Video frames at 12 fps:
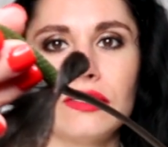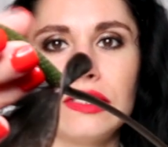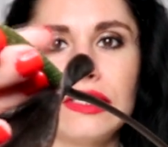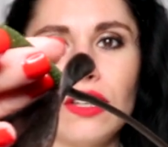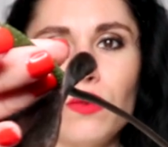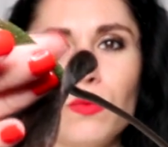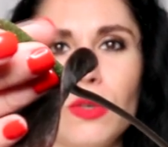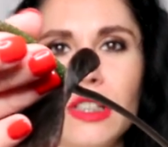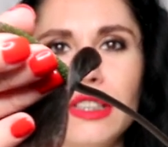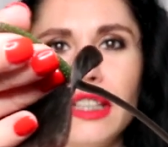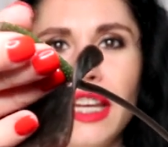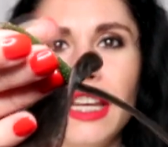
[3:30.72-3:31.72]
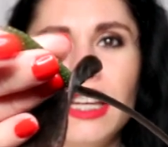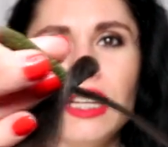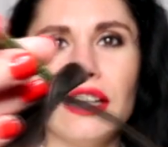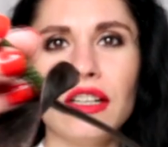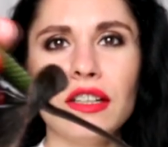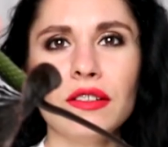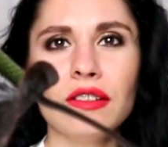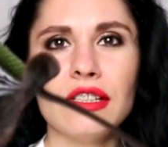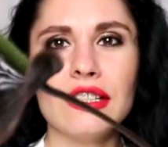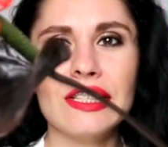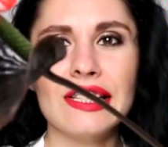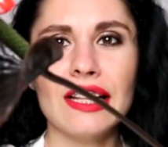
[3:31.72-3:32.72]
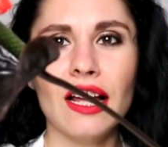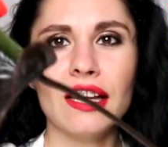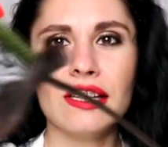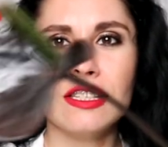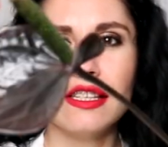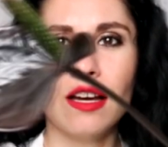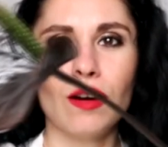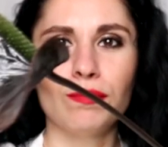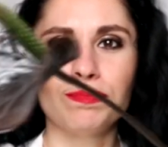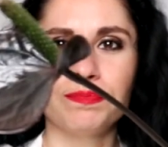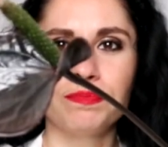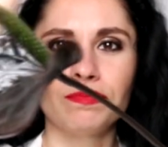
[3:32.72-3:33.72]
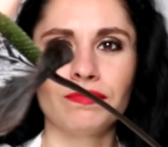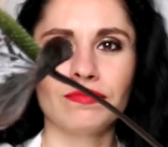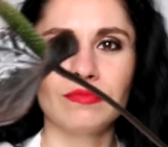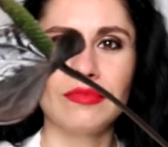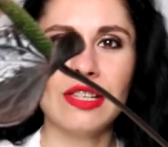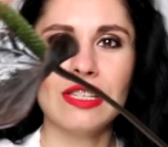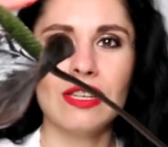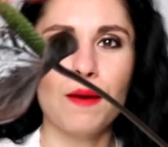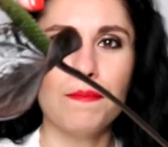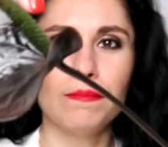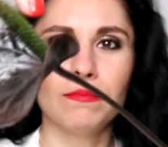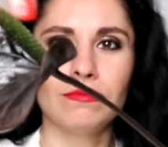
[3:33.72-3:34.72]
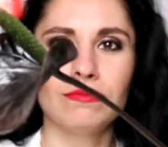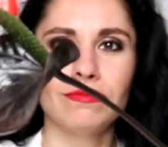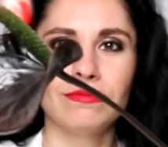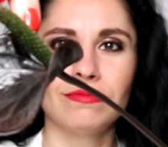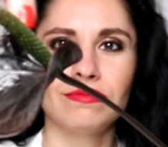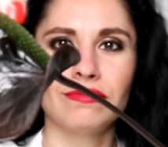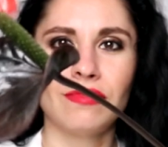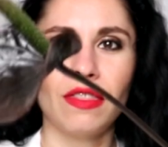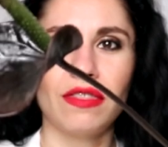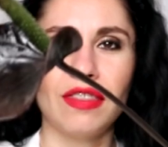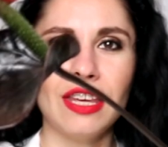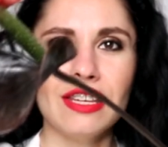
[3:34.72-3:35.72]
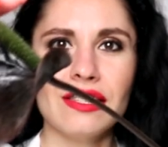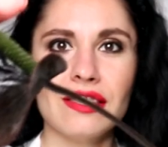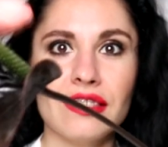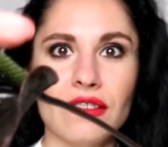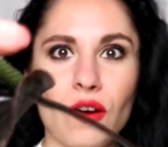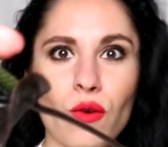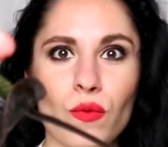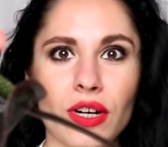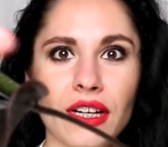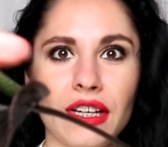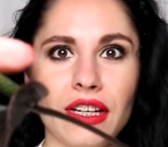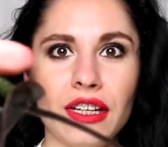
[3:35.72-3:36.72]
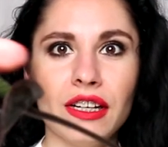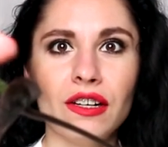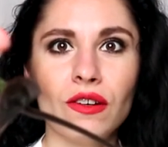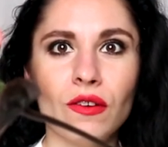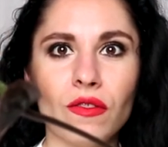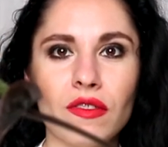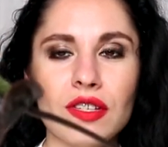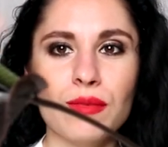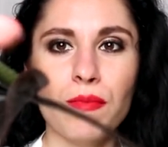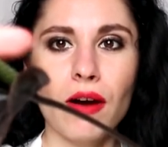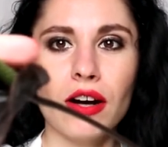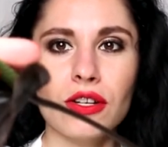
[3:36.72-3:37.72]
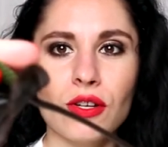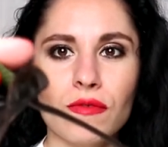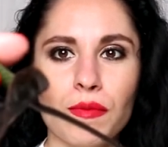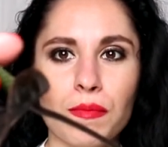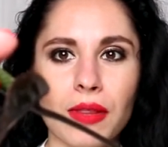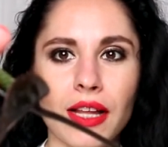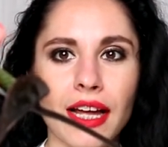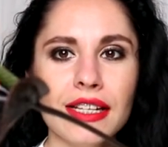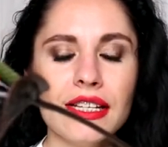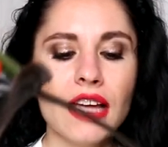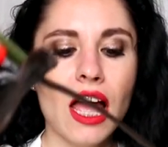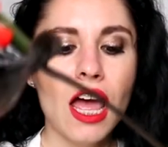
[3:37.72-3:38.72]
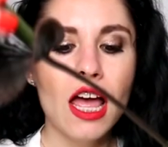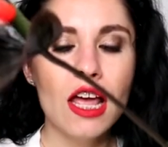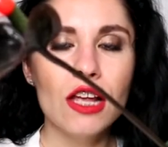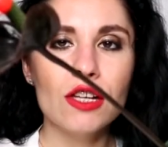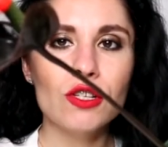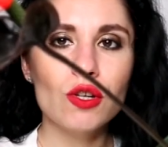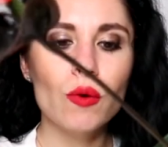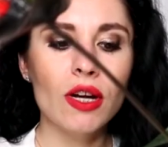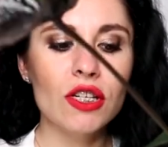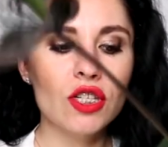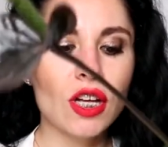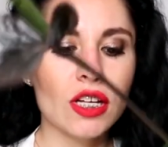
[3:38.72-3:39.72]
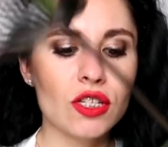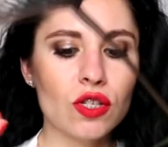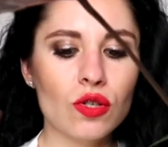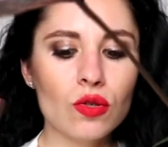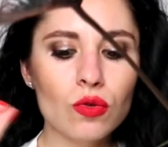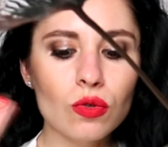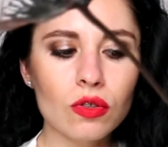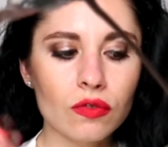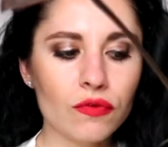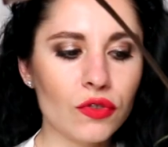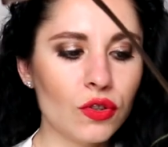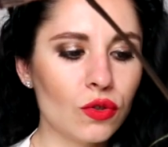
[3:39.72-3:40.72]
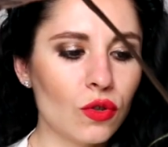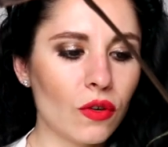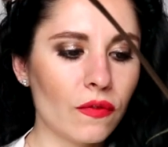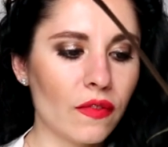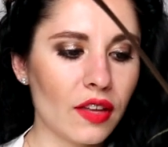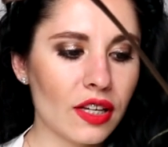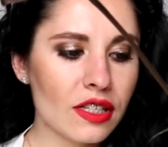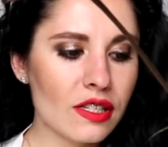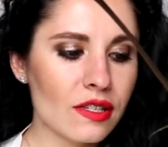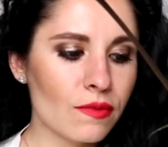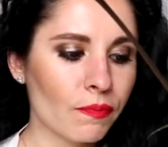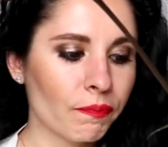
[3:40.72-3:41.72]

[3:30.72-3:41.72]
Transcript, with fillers: somewhere in here. It's like some, some things over here on this part of a plant. So I just took few of this